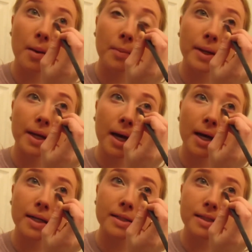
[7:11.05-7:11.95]

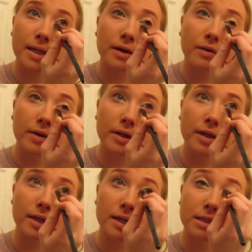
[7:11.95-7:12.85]
because it really
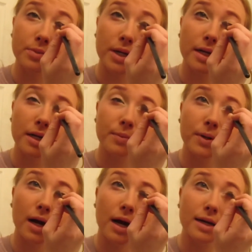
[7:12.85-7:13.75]
does brighten up
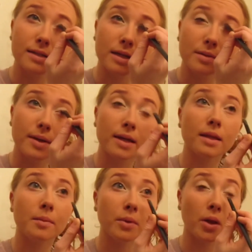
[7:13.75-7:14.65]
your eyes and make
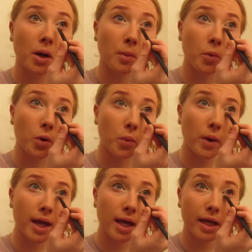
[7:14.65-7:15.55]
them look more
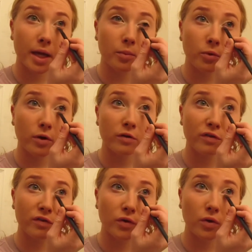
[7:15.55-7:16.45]
awake and more
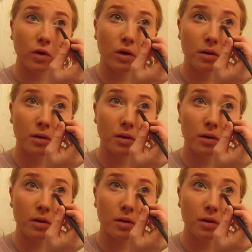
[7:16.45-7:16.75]
full.